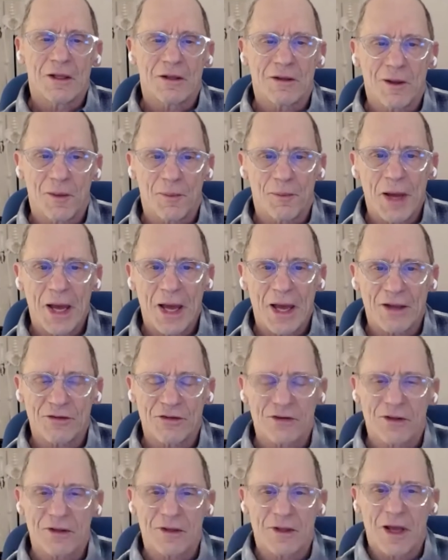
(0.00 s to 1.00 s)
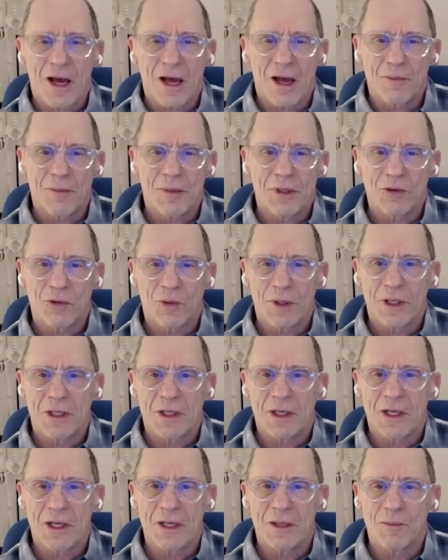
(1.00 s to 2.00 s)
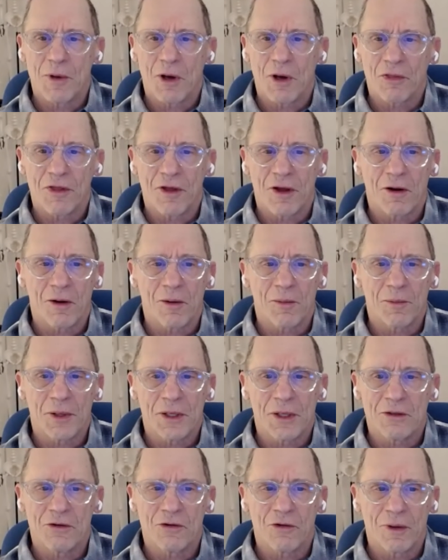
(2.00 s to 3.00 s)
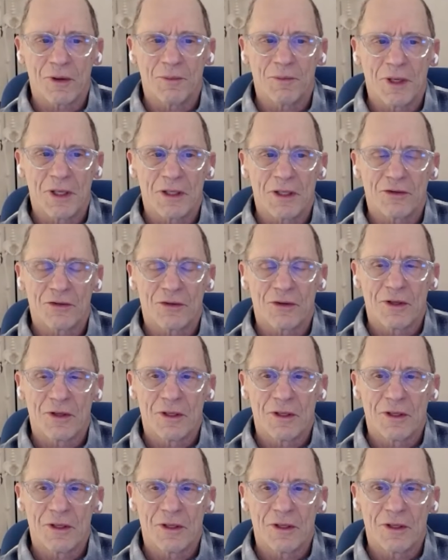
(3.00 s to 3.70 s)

to pass the time between chemotherapy treatments.